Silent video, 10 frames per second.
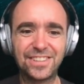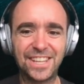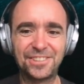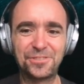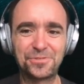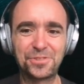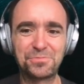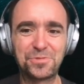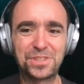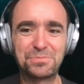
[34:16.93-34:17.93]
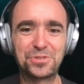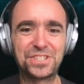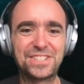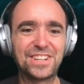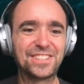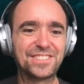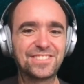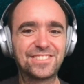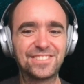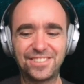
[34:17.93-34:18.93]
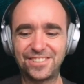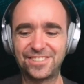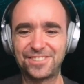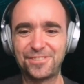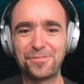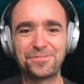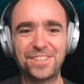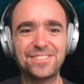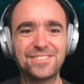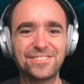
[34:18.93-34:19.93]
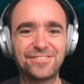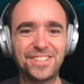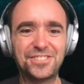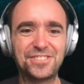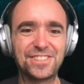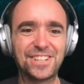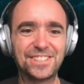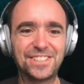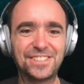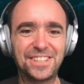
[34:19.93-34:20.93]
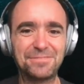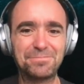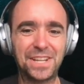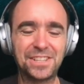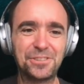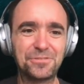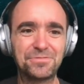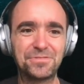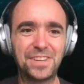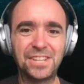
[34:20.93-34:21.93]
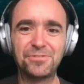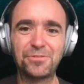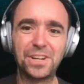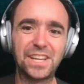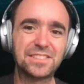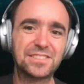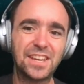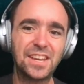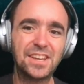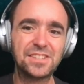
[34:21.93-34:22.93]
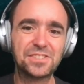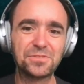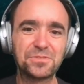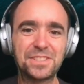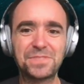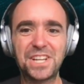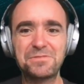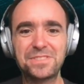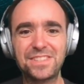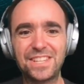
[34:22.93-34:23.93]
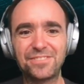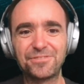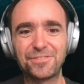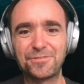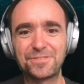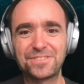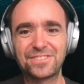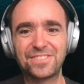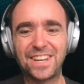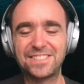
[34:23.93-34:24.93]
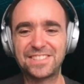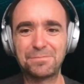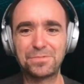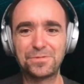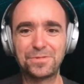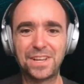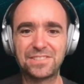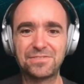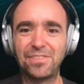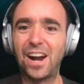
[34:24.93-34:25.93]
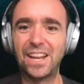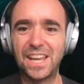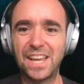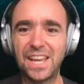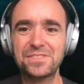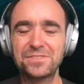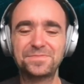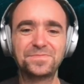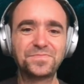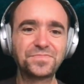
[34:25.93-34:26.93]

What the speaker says: there were multiple results of this, which resulted in plenty of info leaks. So sometimes it was as simple as file names,